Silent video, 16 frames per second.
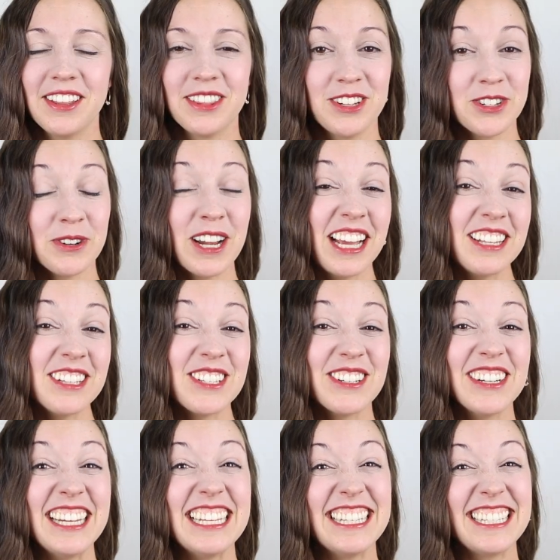The short
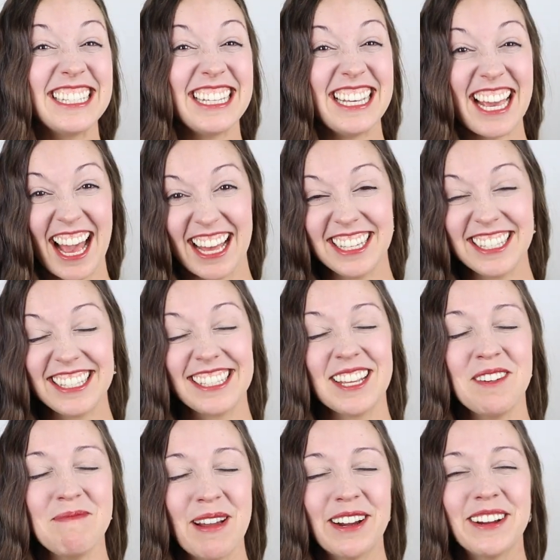answer is yes,
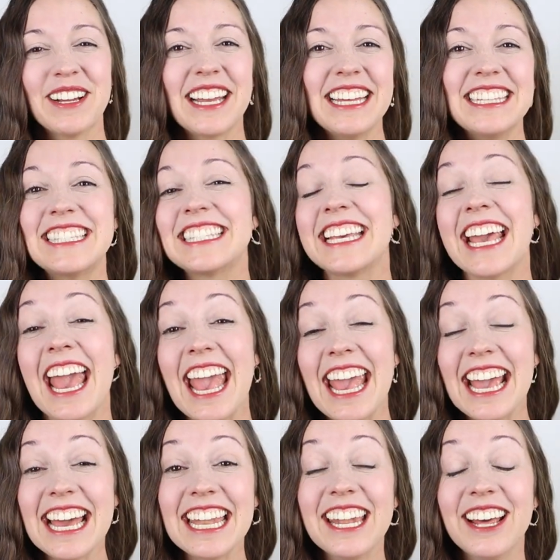Americans
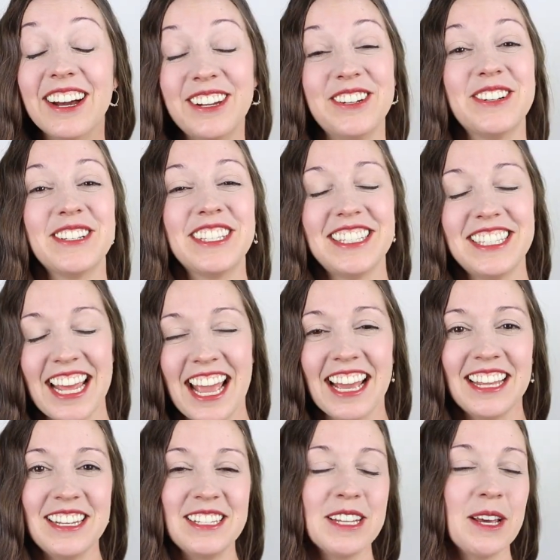can
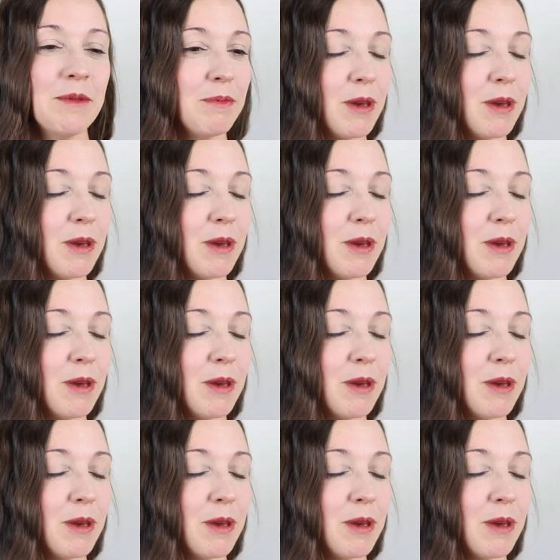understand